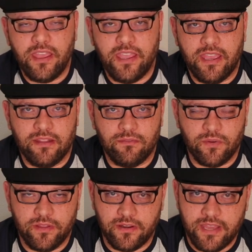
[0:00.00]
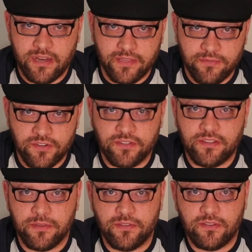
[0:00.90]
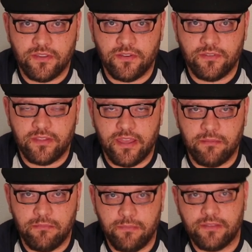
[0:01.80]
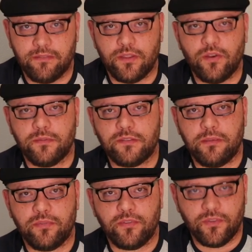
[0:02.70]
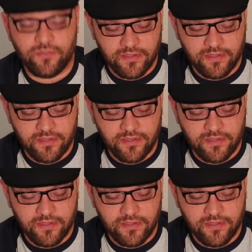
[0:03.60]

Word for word: and where they're kind of leveraging some of those skills that maybe some of the homeless people use.